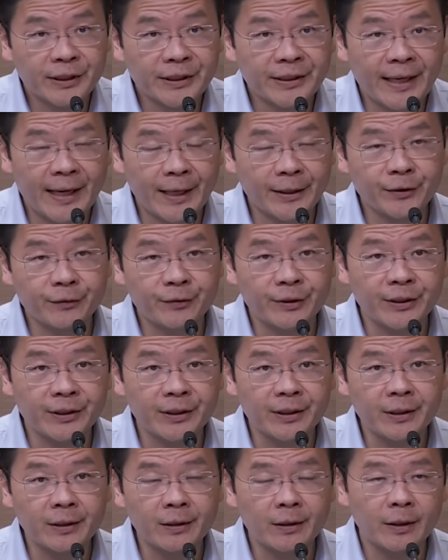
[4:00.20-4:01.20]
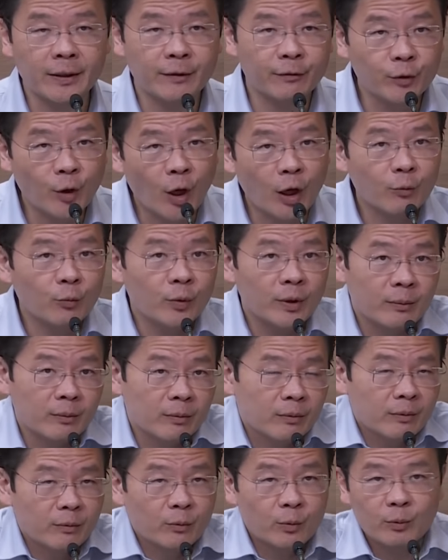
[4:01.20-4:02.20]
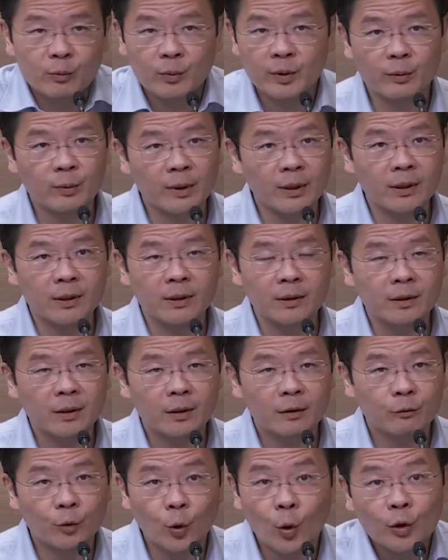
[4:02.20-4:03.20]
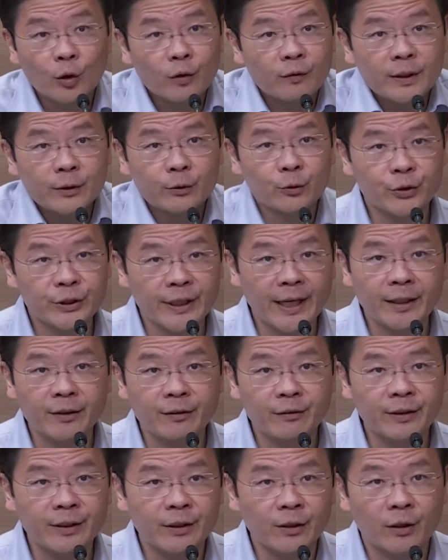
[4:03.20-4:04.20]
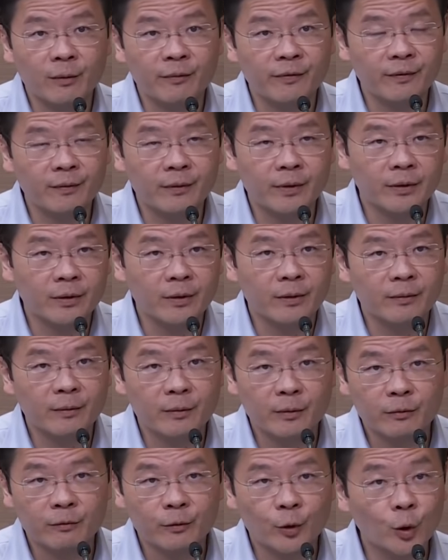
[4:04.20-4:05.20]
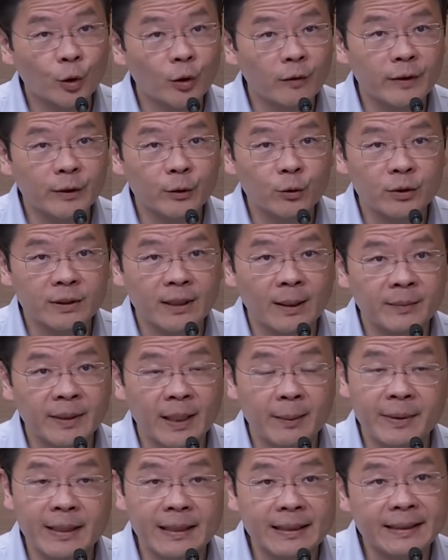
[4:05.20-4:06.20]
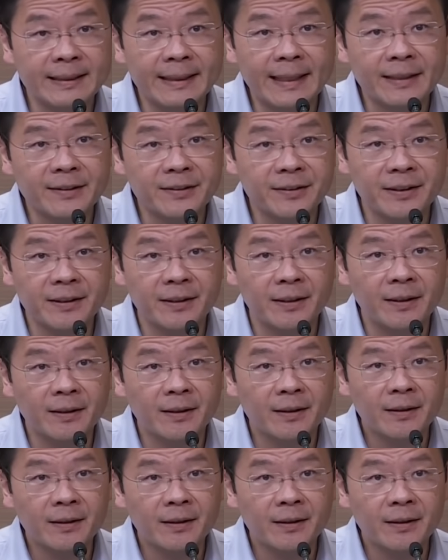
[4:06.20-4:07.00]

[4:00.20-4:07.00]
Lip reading: the end of the year. If not, we will roll over to January or roll over to sometime early next year.